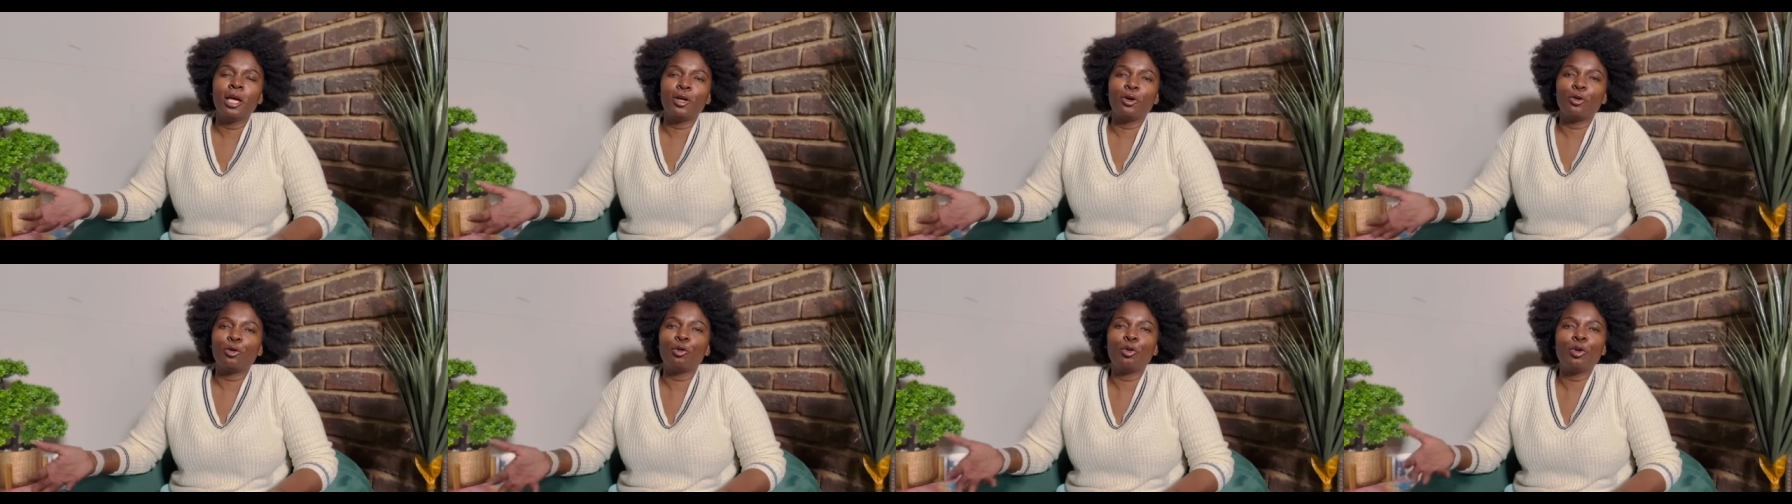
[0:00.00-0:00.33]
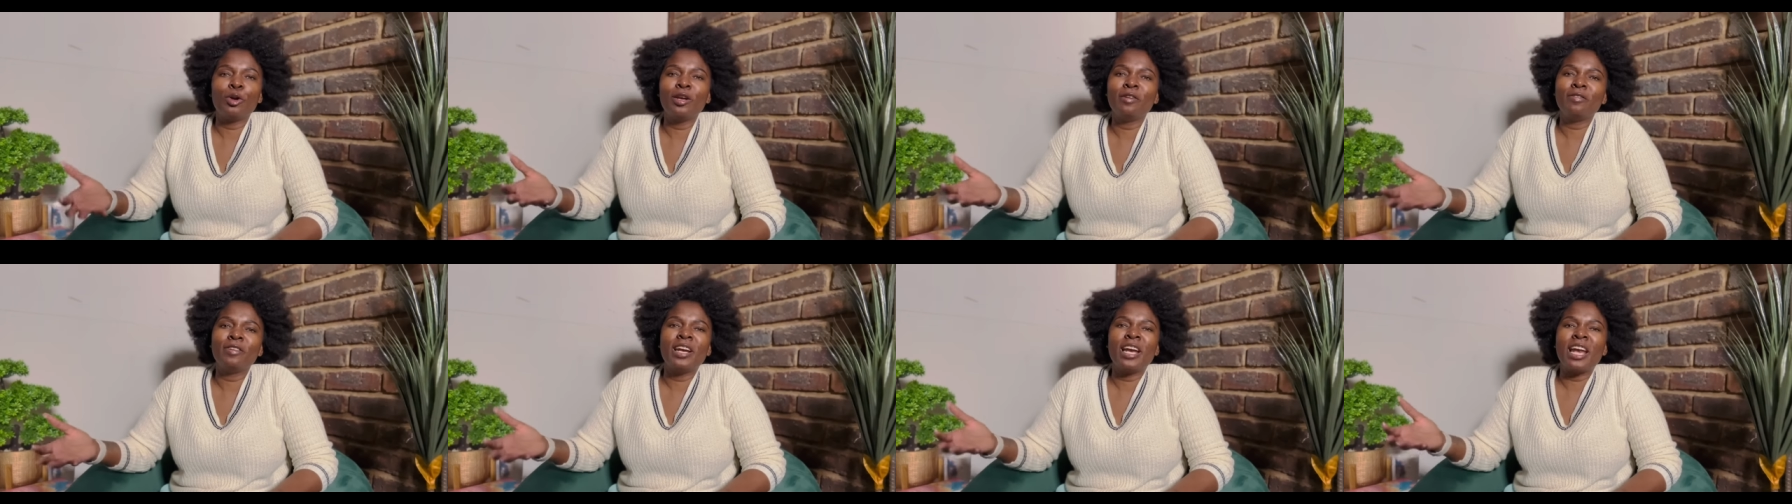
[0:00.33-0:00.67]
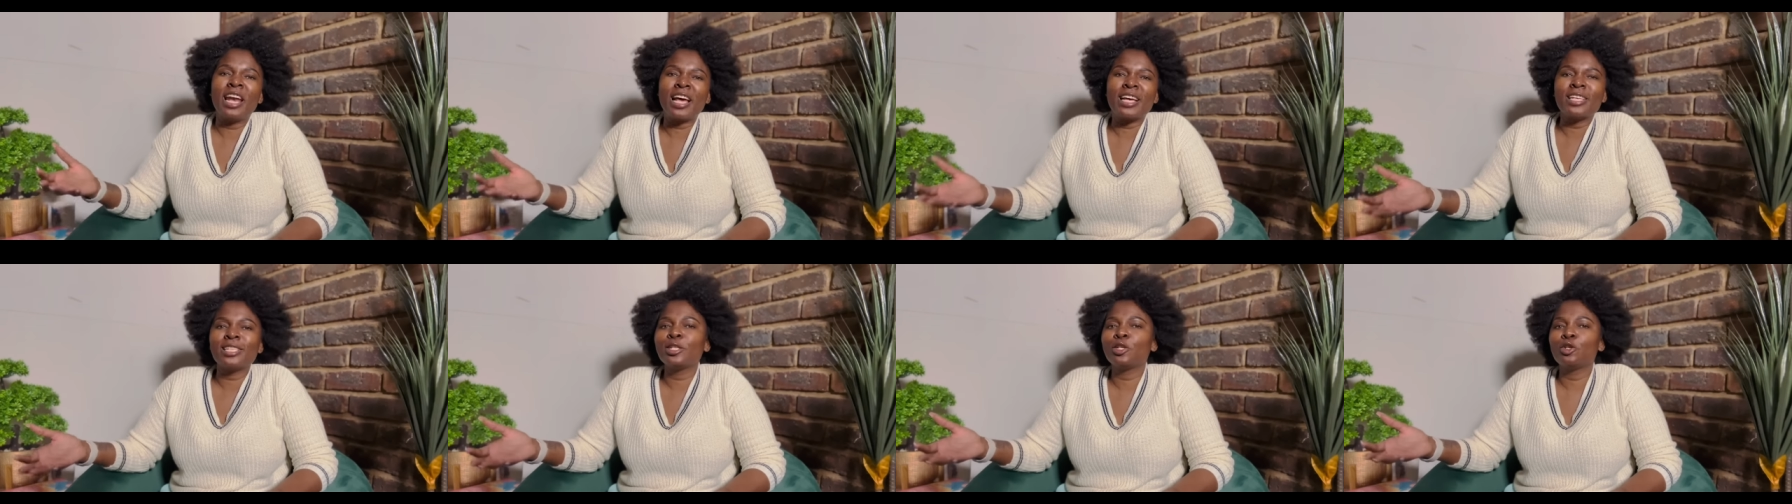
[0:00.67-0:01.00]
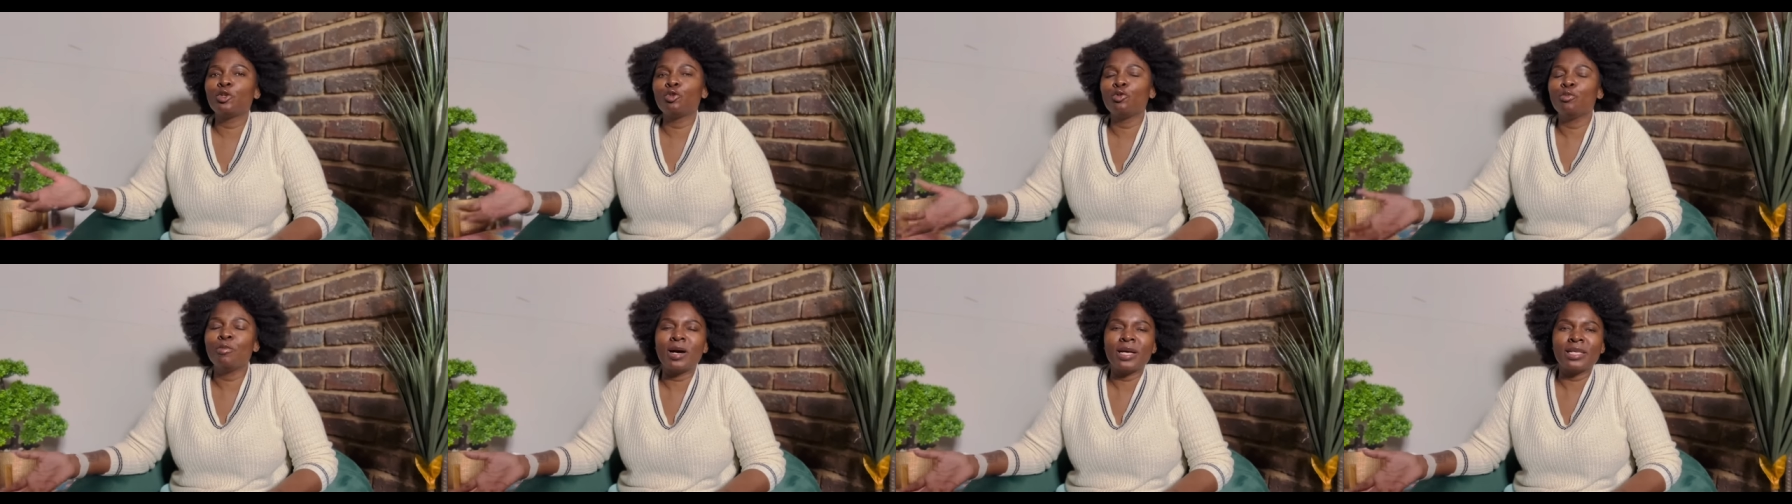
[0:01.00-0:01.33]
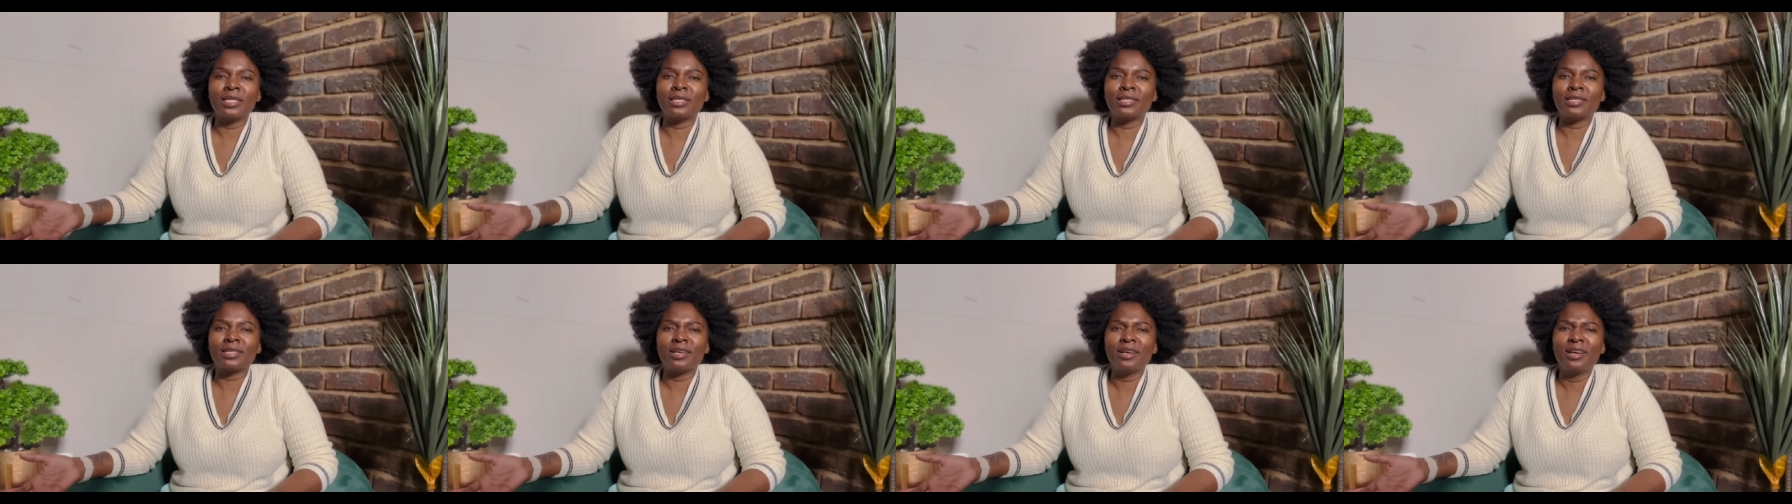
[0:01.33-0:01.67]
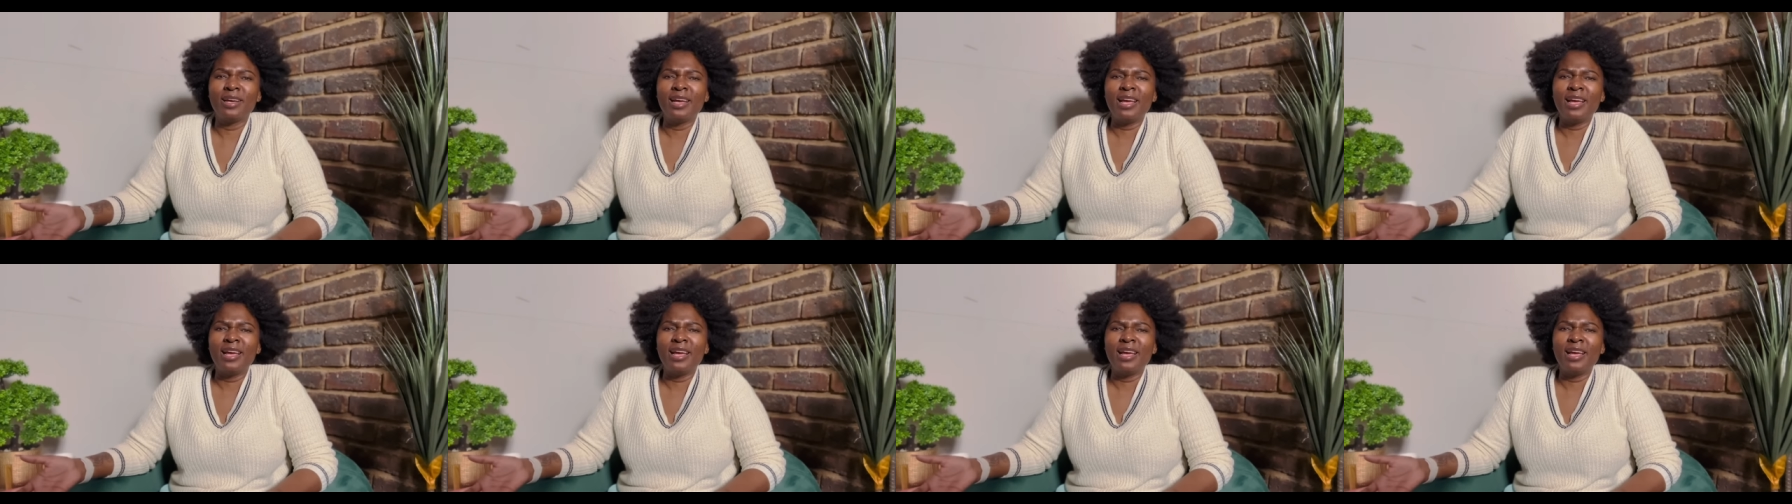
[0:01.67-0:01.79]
You couldn't even last two months.